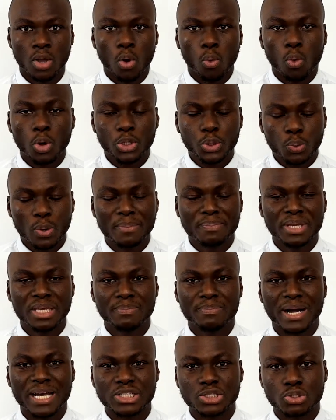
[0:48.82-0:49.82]
What do I mean
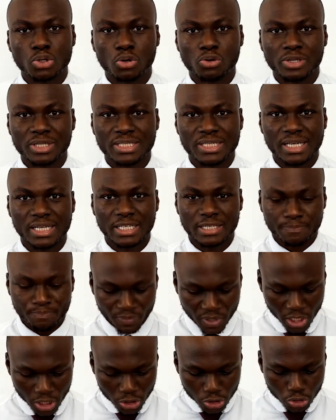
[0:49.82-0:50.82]
by storytelling?
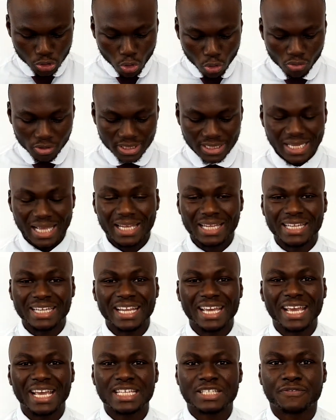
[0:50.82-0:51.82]

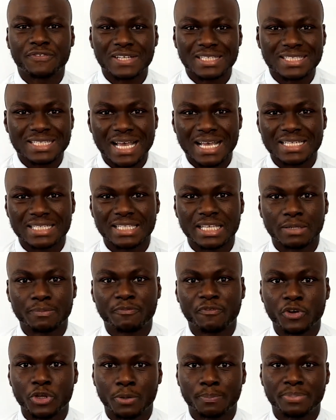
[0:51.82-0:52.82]
Storytelling is fantastic
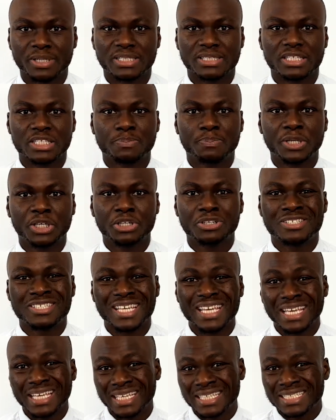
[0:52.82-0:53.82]
for your business because
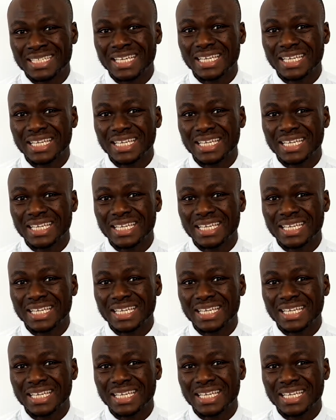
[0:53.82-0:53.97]
it is